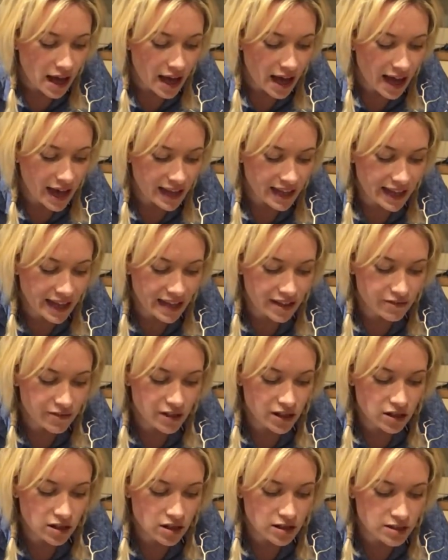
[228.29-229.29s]
and gave
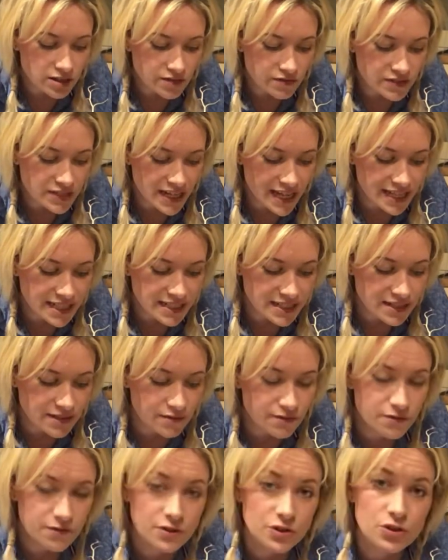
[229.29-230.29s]
her lots of tasty
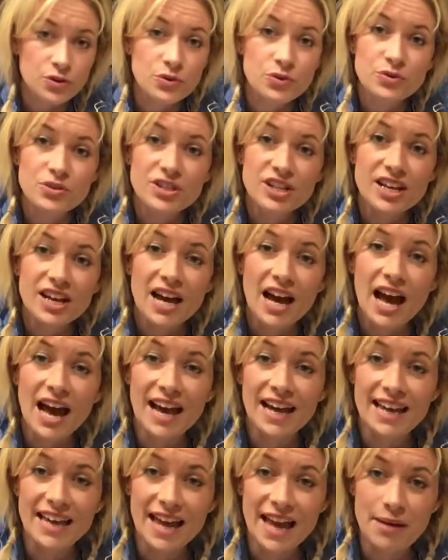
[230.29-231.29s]
food
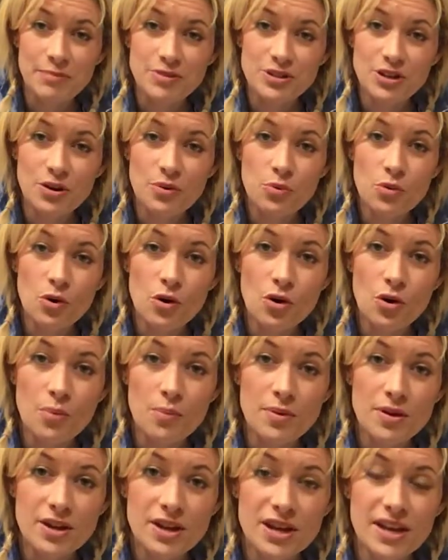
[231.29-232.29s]
and kept her warm
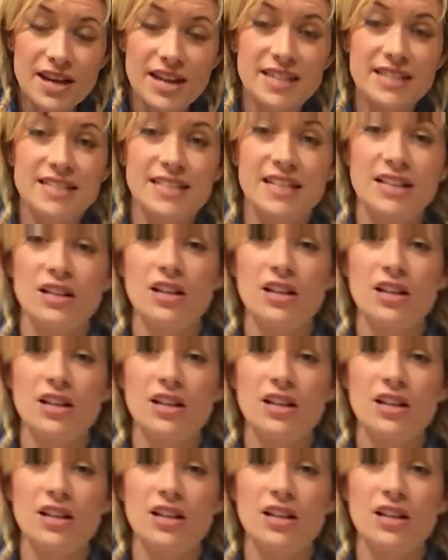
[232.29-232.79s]
until